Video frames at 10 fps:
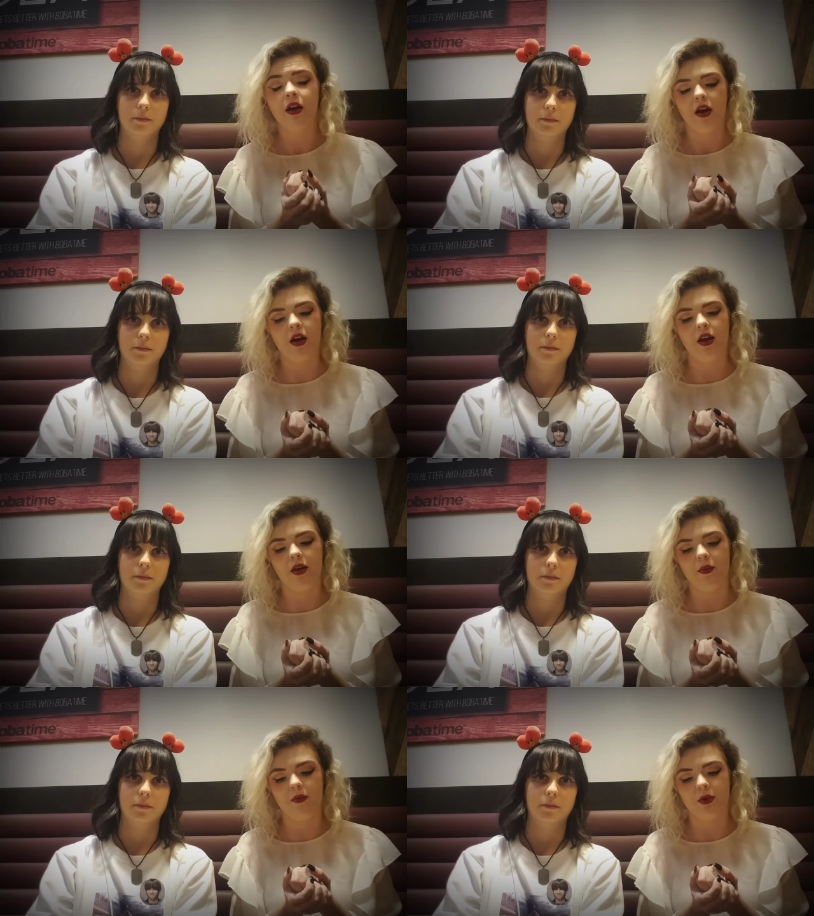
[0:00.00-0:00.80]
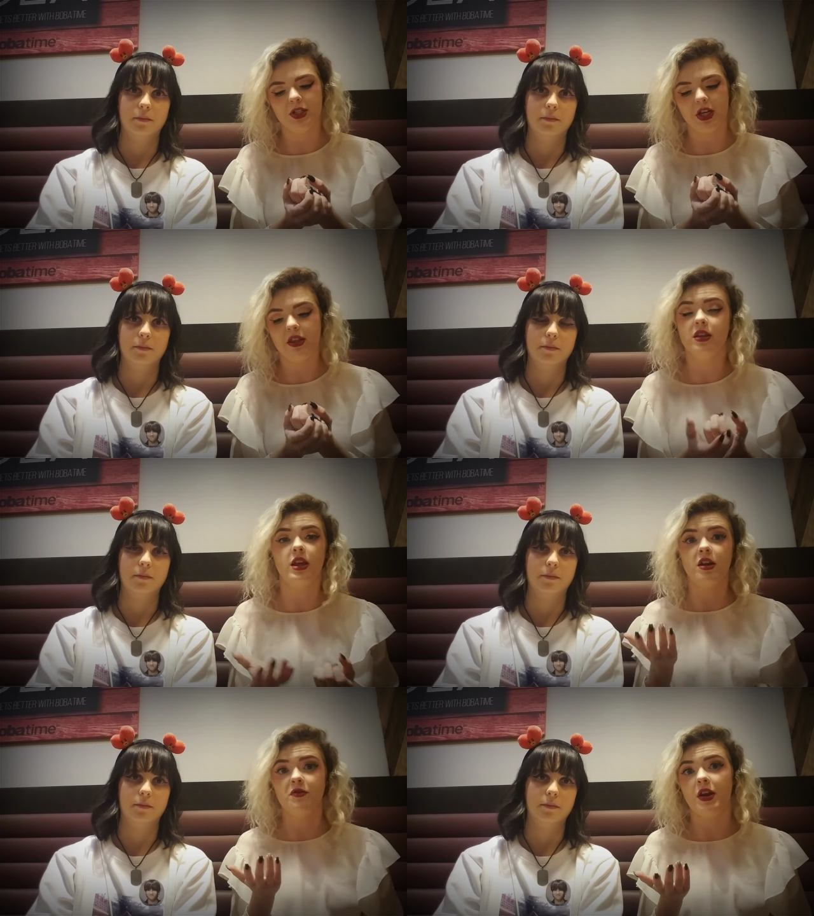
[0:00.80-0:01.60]
Speaker 1: and which I think they
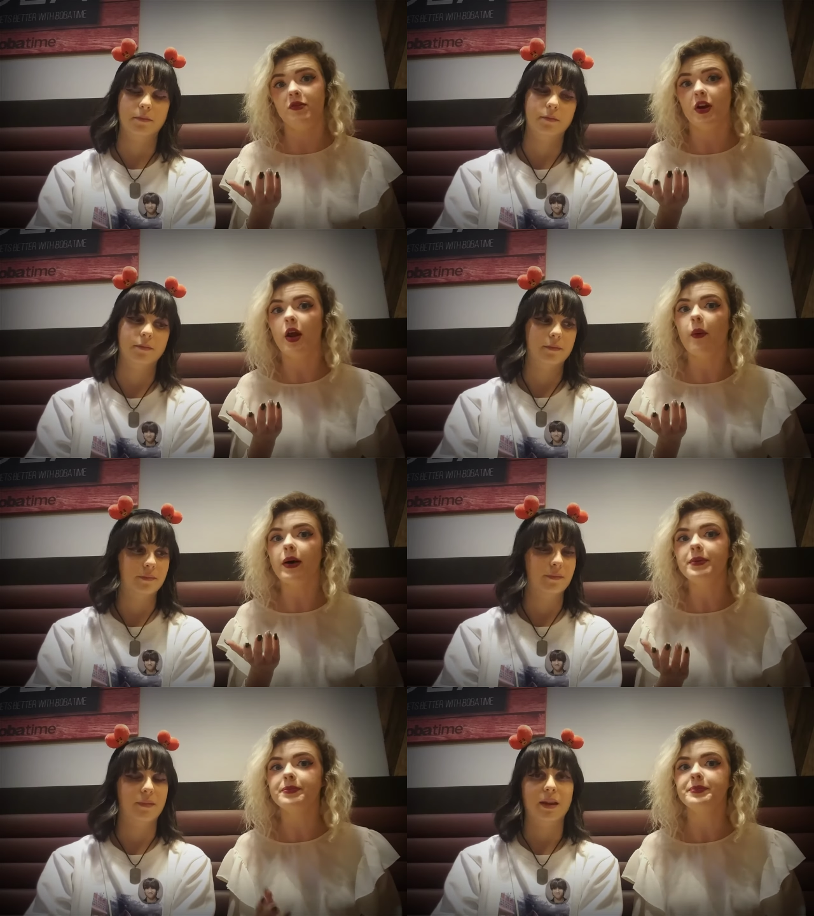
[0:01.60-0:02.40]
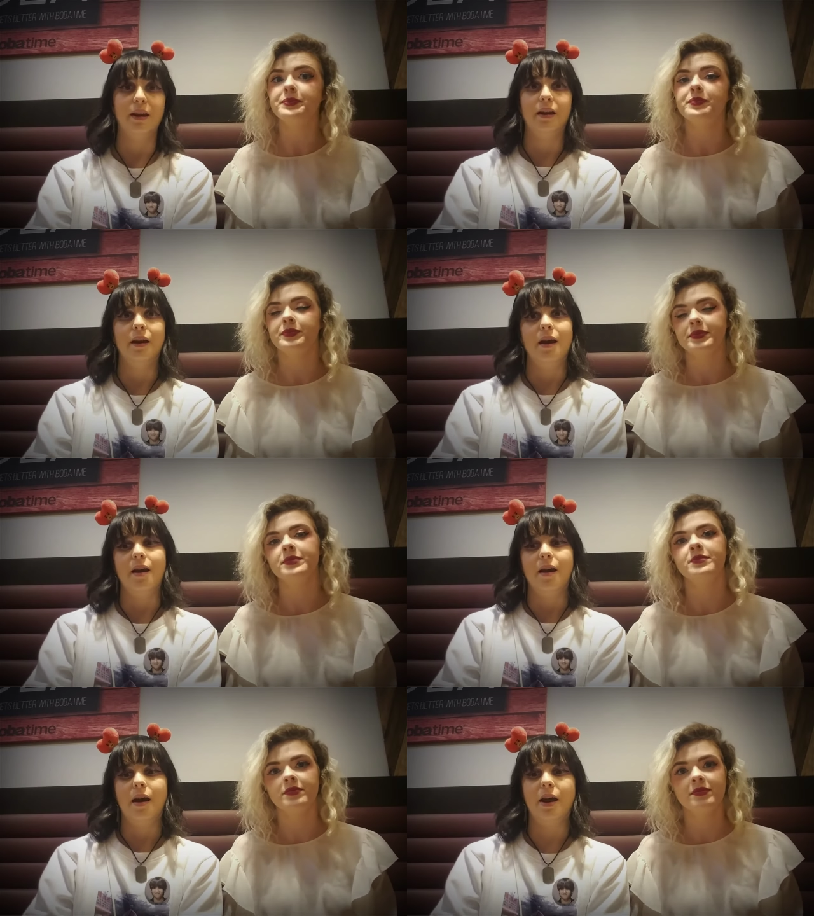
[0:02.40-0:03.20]
convey very well.
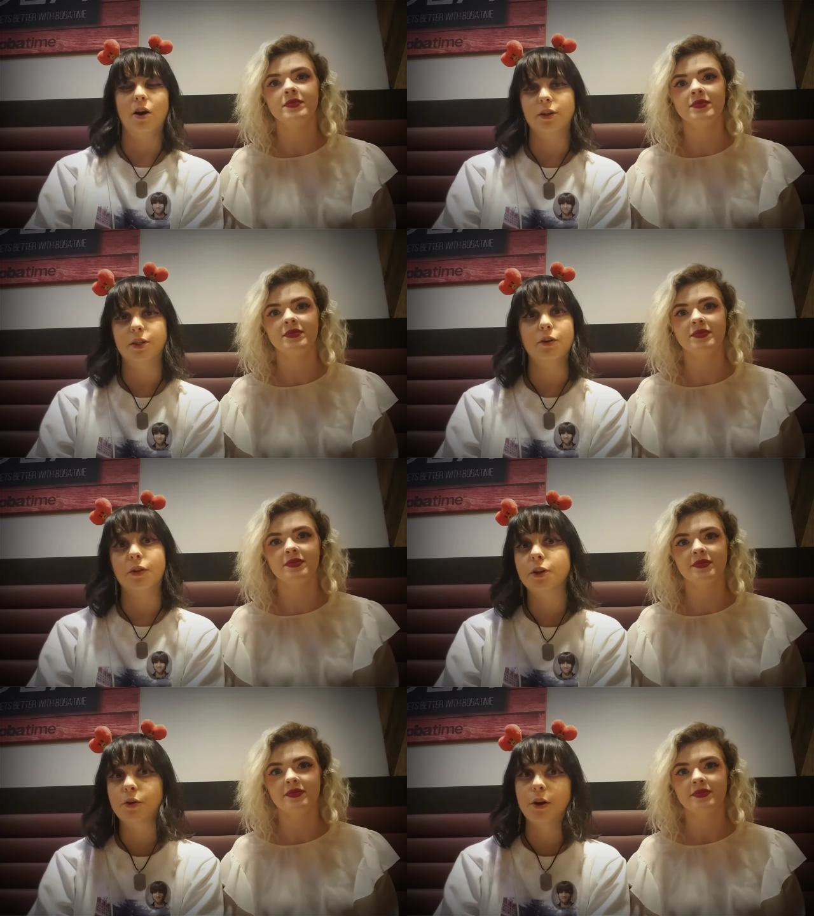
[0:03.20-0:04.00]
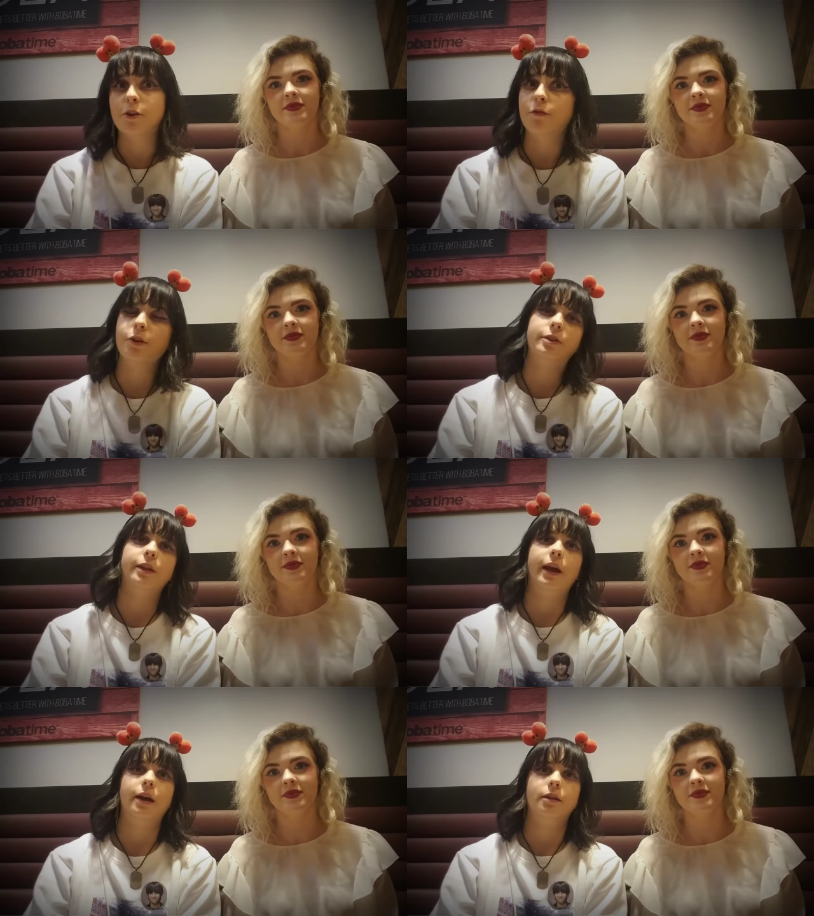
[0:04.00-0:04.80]
Speaker 2: And also the new interviews that
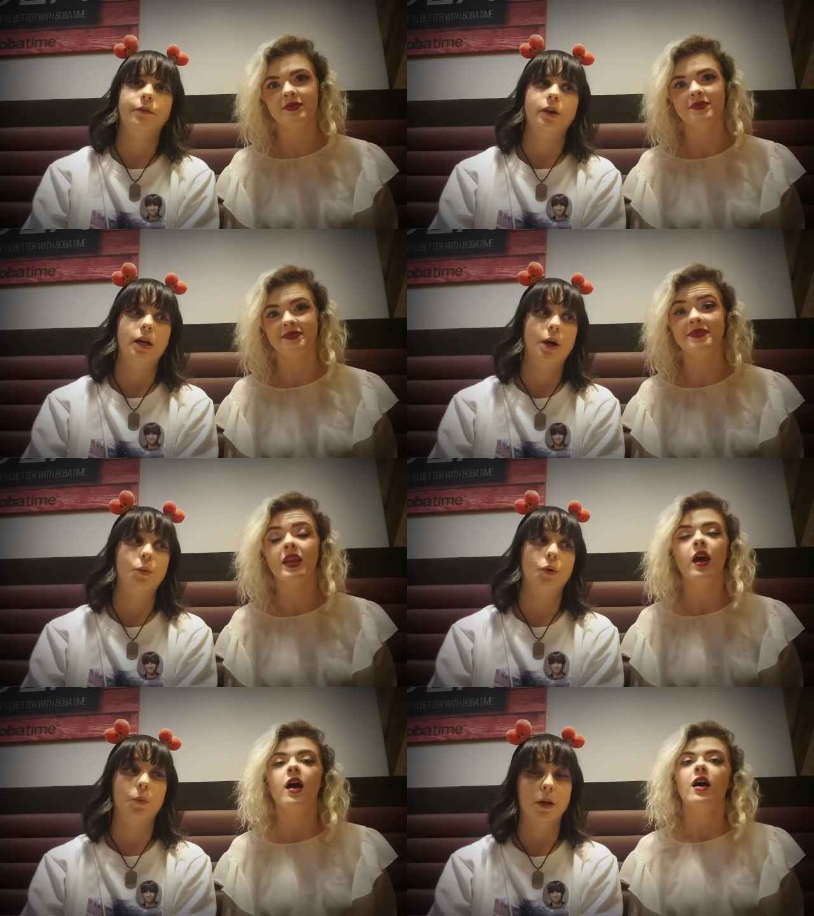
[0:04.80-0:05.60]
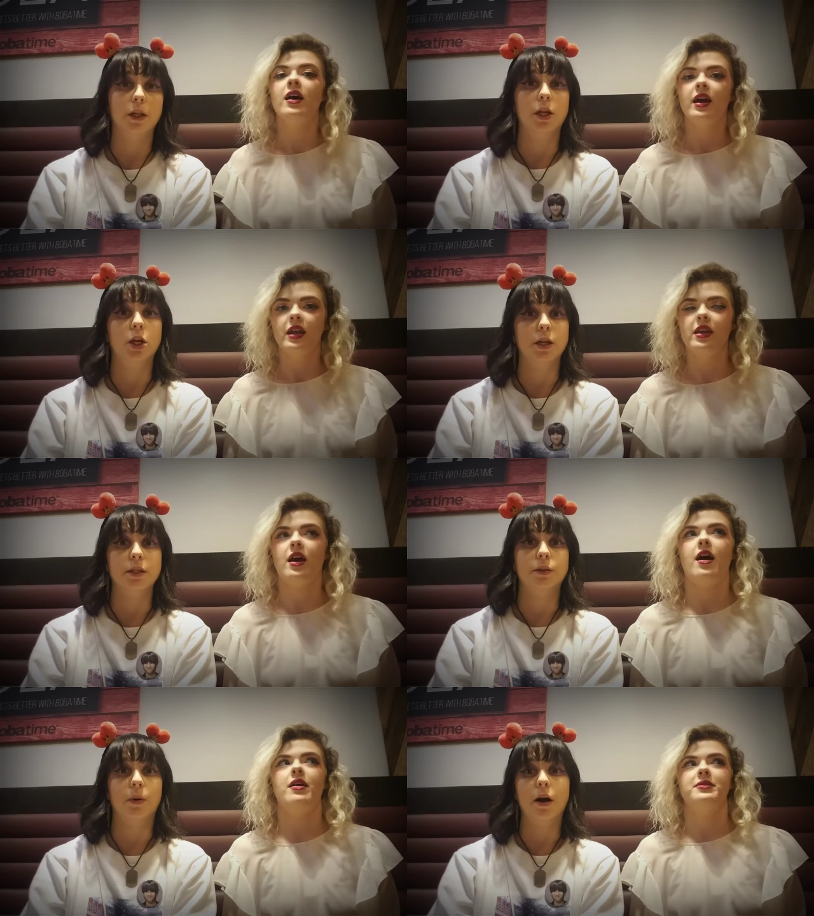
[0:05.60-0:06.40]
they had at the very end were really good
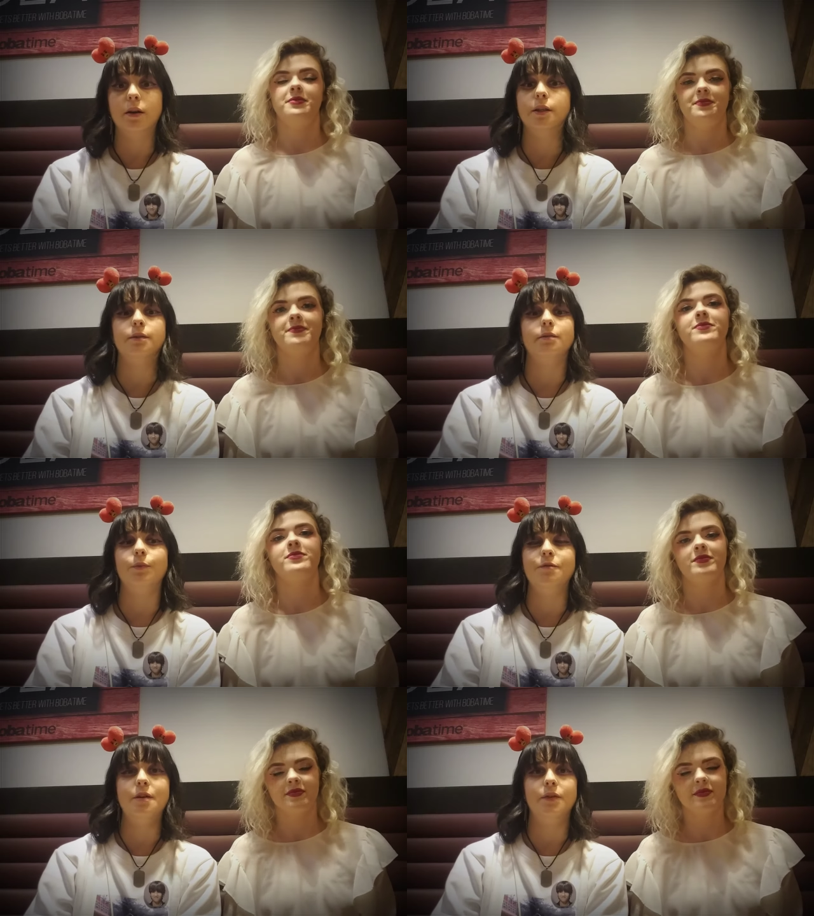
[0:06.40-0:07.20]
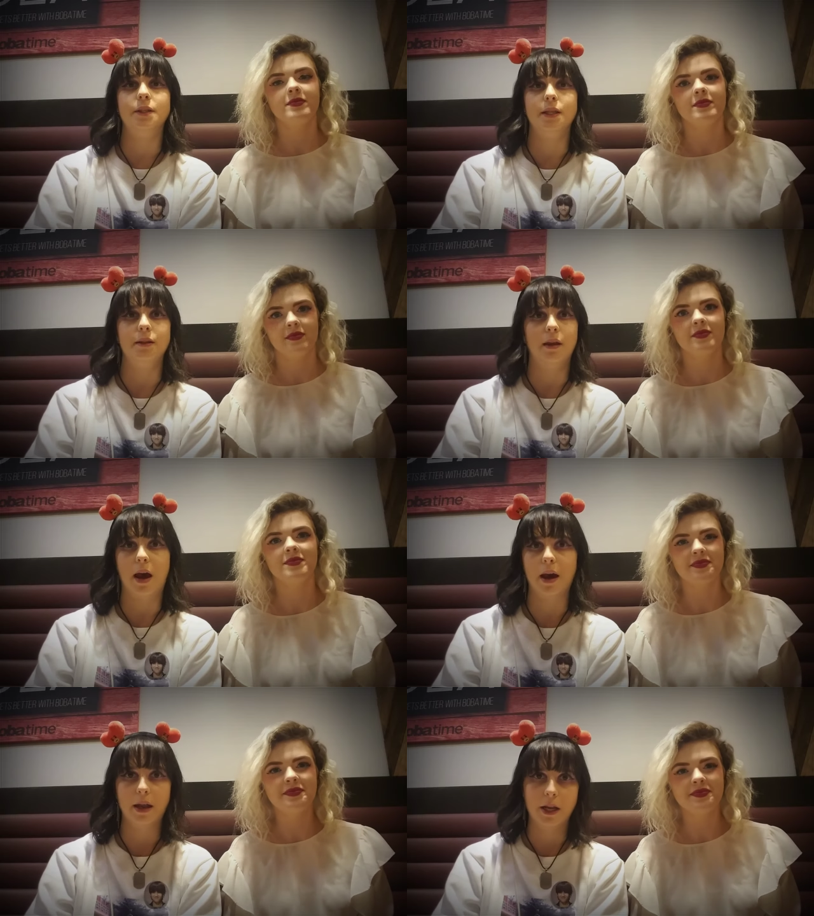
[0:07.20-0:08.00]
as well because we've never seen
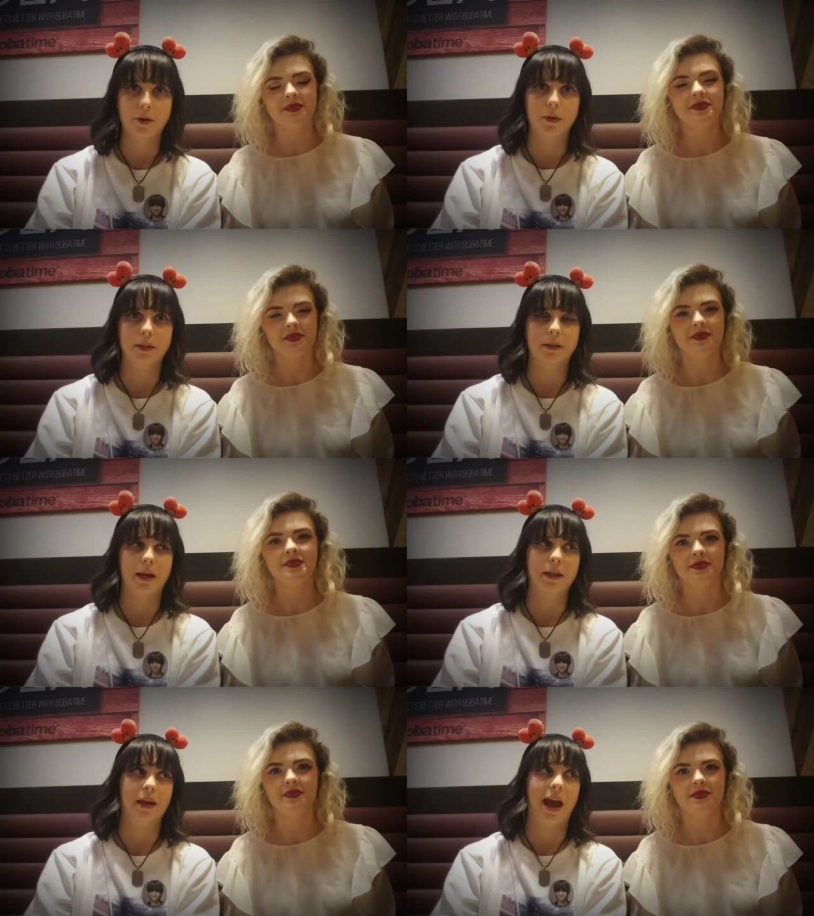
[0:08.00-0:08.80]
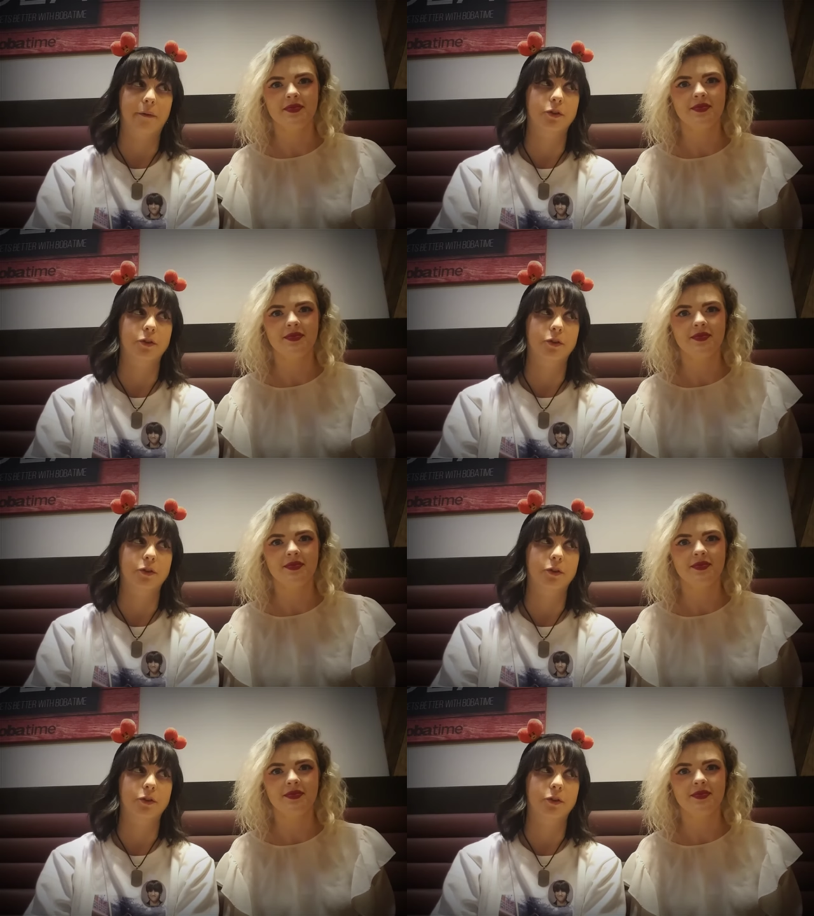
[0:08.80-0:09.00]
that. And it was, I think, after